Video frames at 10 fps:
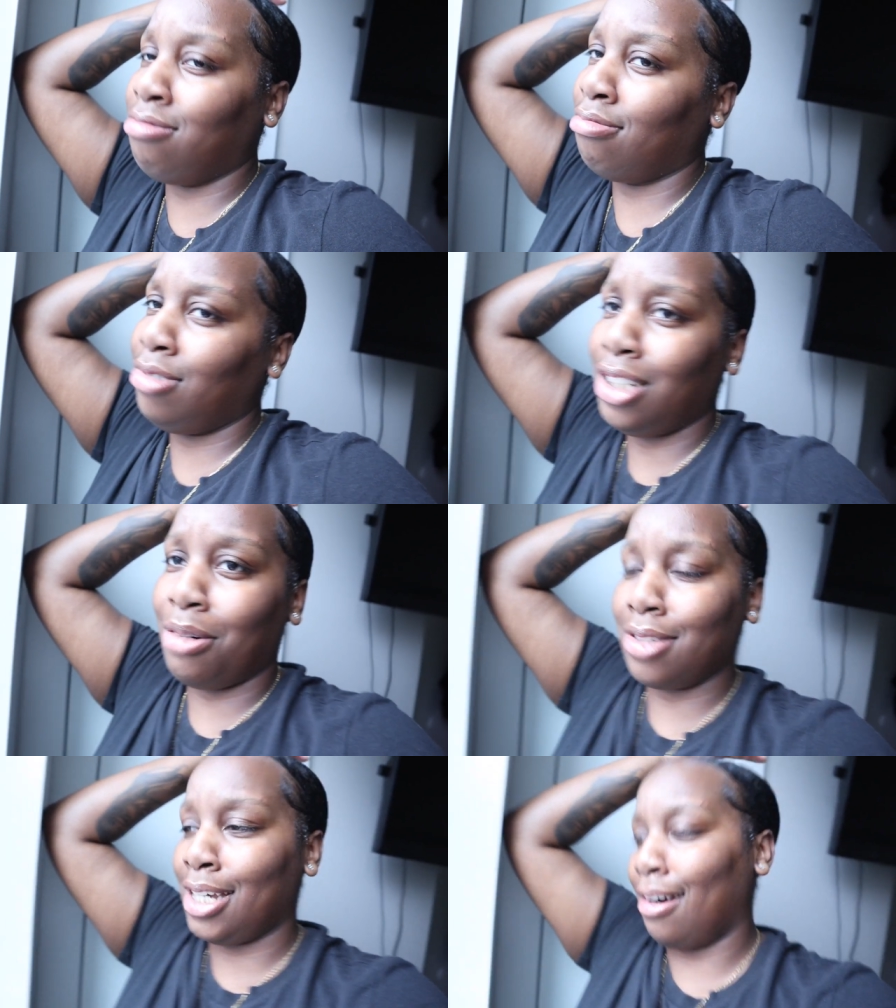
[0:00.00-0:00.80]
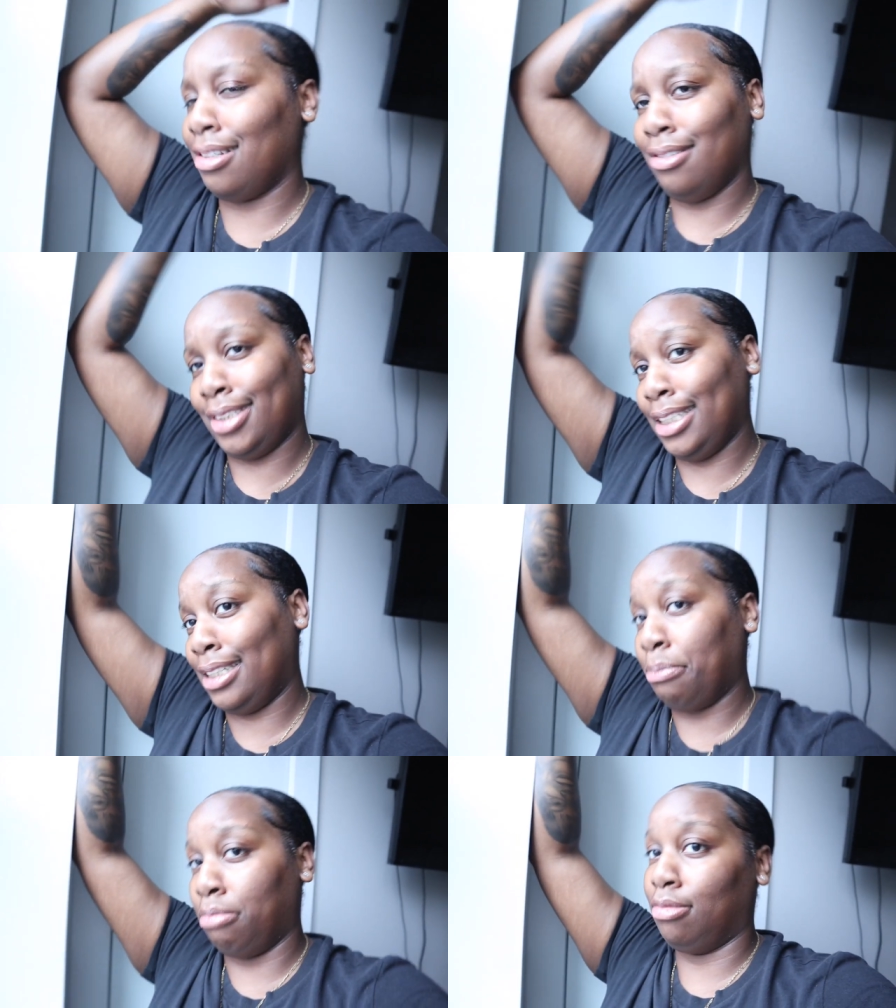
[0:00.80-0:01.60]
when you go on target you see a
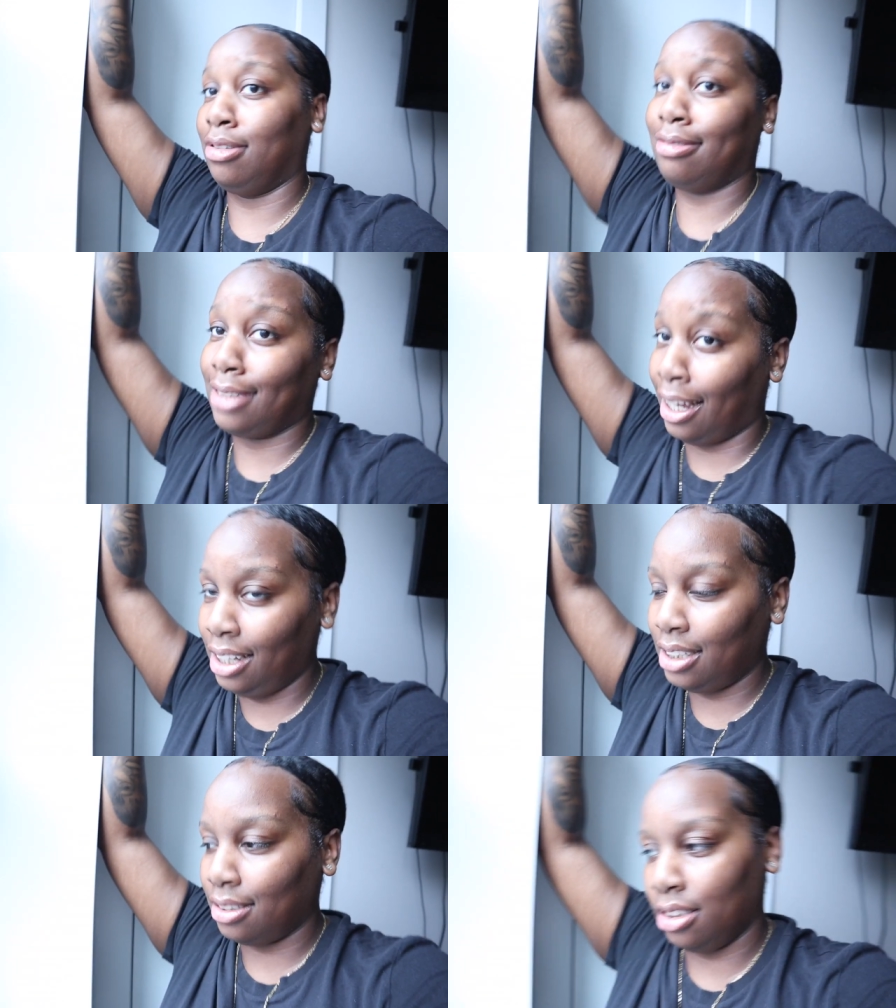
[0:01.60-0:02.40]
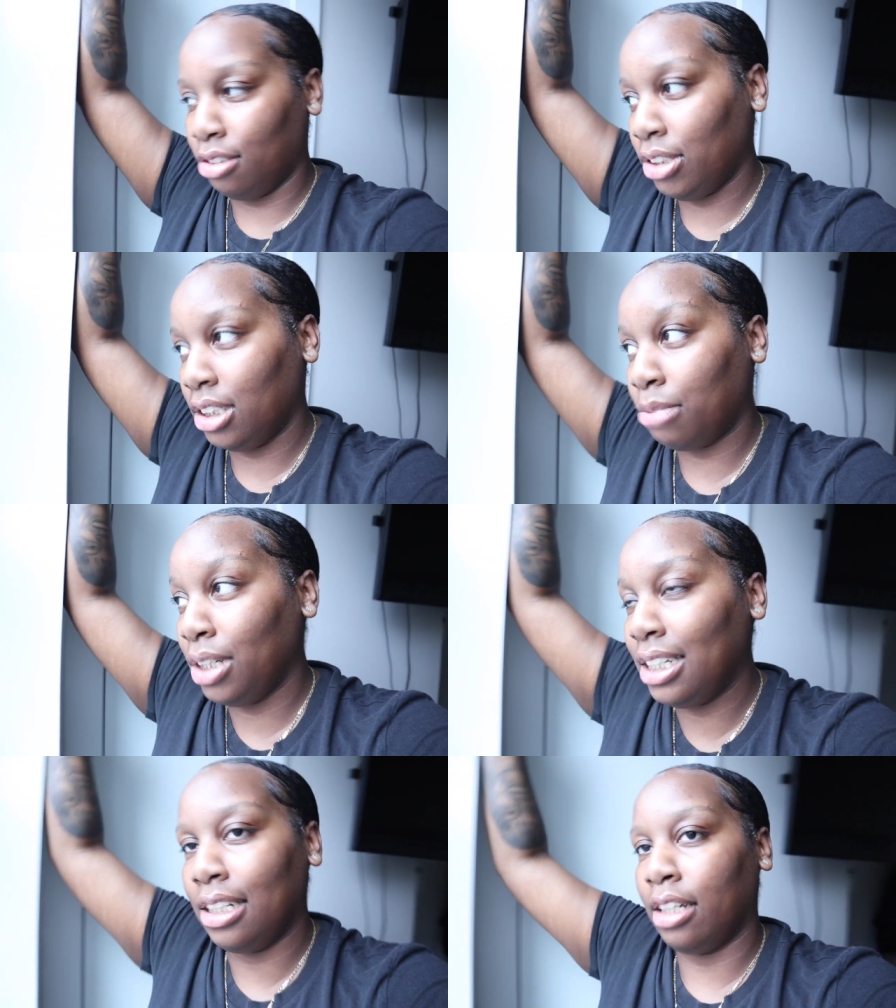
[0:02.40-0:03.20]
couple more things and you really
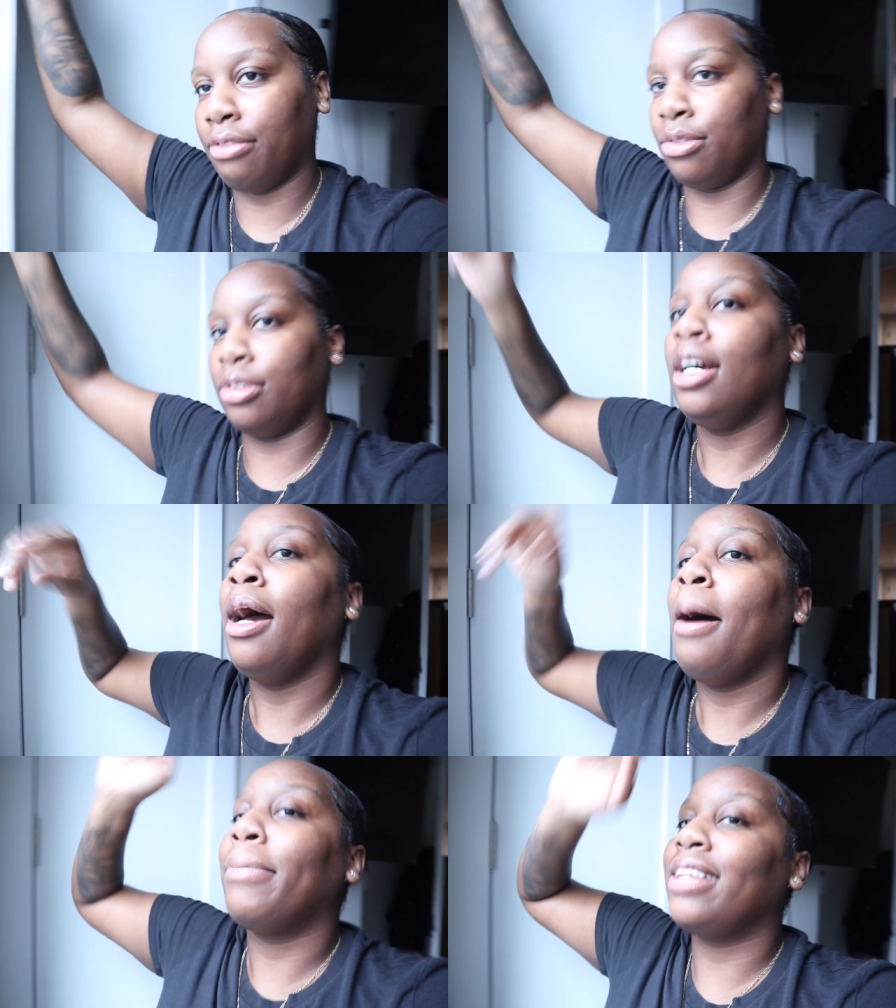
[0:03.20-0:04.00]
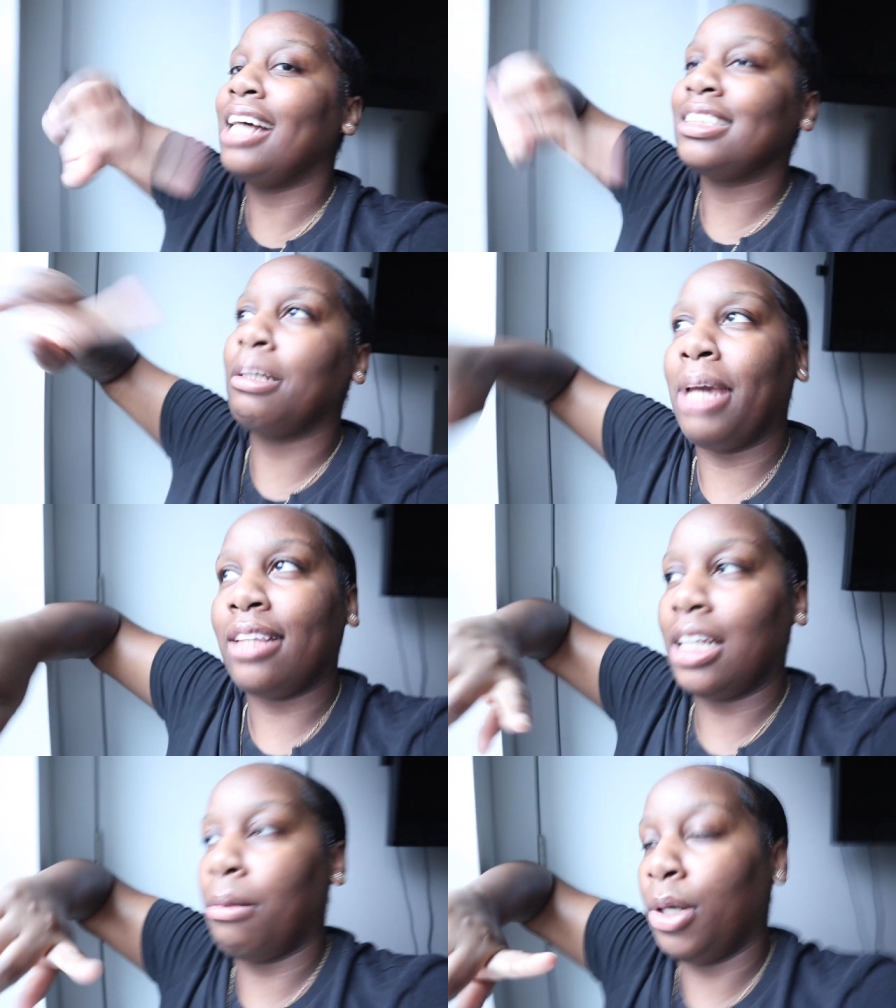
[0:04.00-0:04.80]
went in there for but that's the
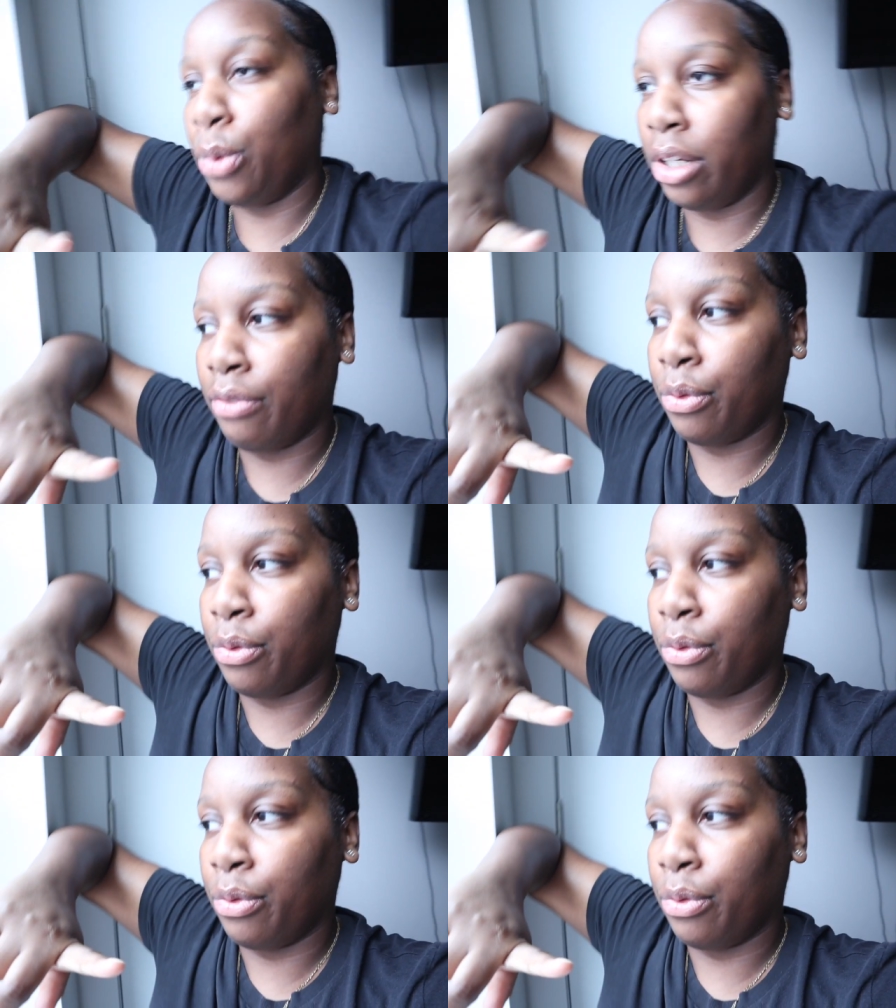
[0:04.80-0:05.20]
main thing i'm going there